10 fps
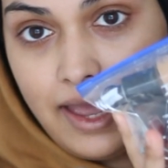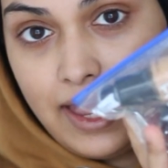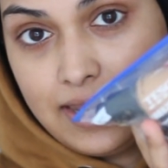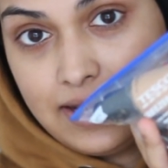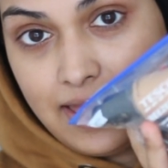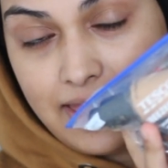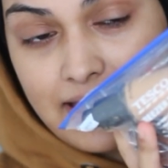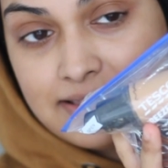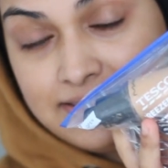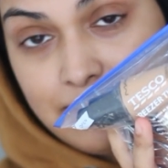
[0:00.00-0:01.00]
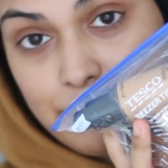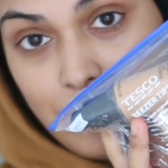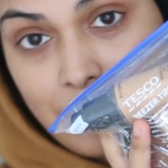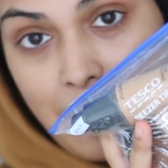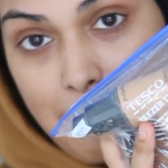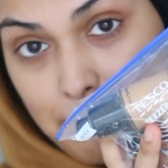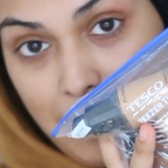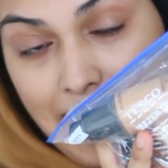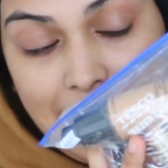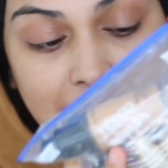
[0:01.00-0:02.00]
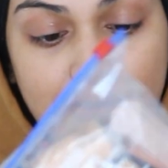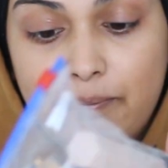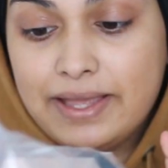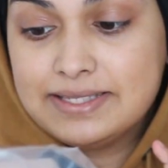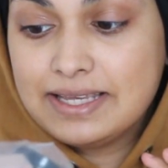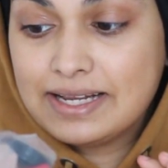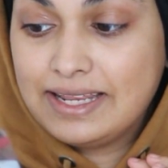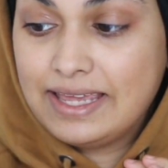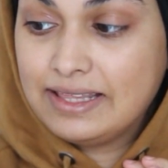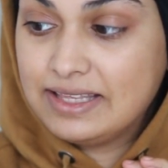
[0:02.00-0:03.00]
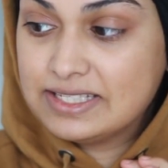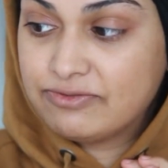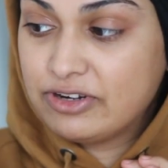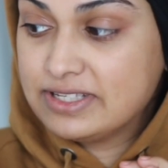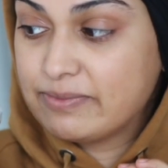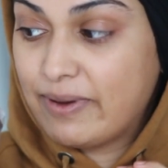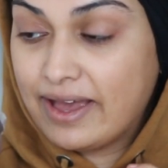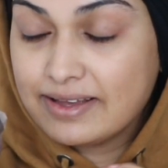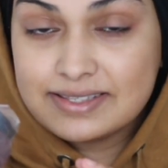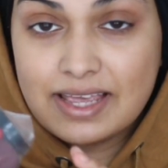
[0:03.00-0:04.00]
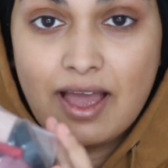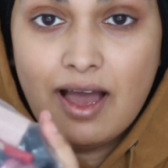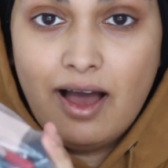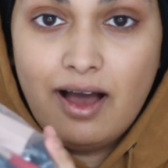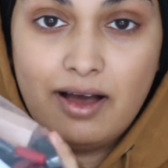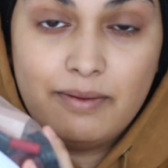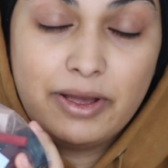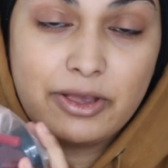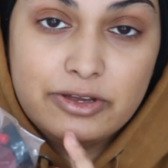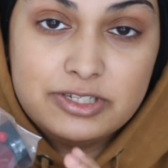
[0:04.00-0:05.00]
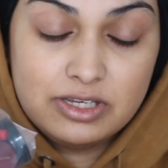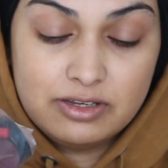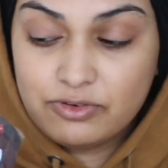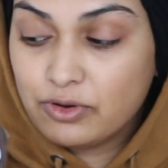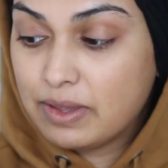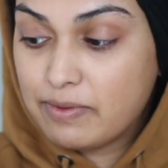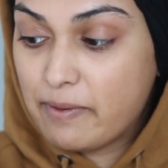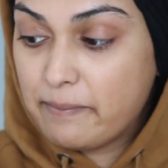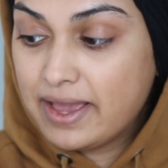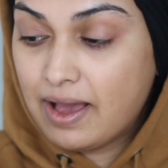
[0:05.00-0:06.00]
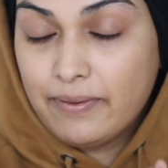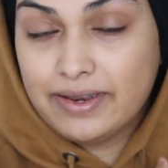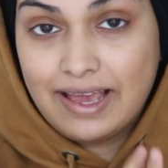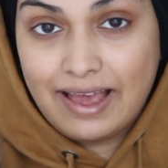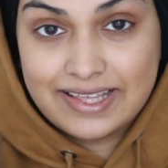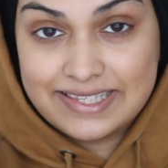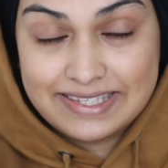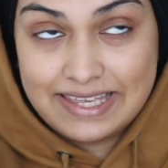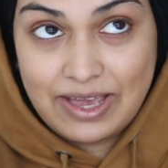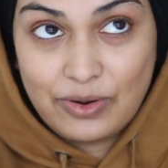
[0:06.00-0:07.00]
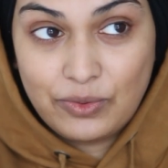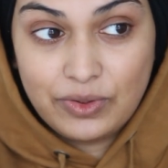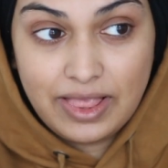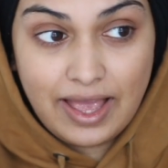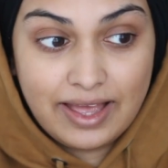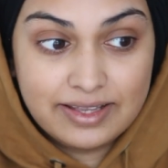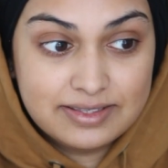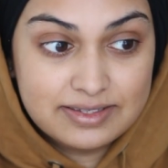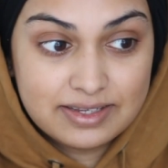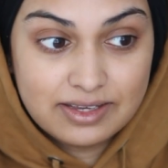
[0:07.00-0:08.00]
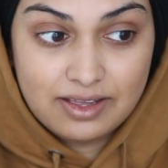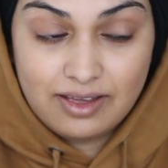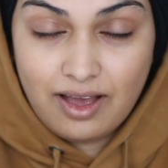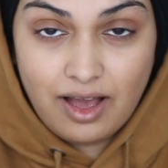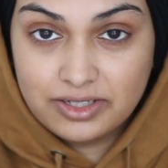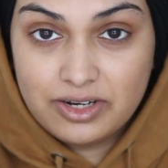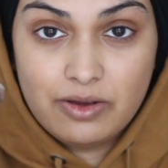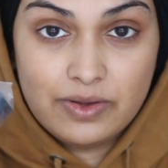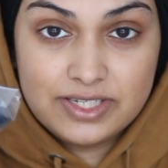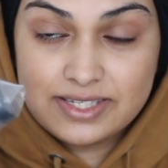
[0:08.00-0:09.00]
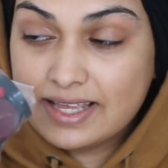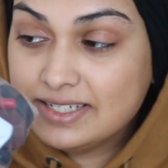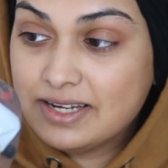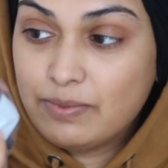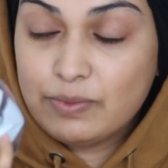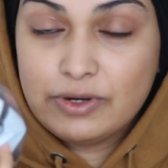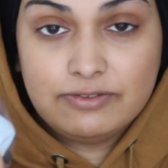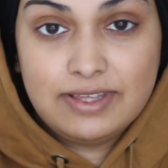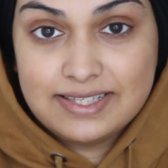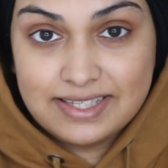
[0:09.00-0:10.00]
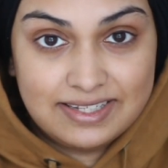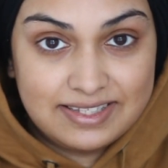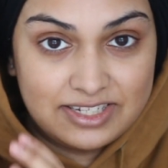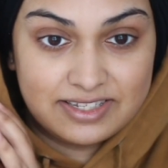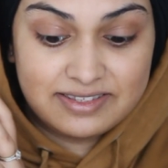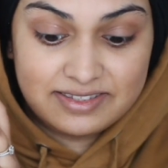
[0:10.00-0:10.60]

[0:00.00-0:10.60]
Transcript: In a Ziploc bag. Basically, these freezer bags are my go-to for keeping my makeup in it. I can see it all, and I don't know, it just ended up in one of these and it's just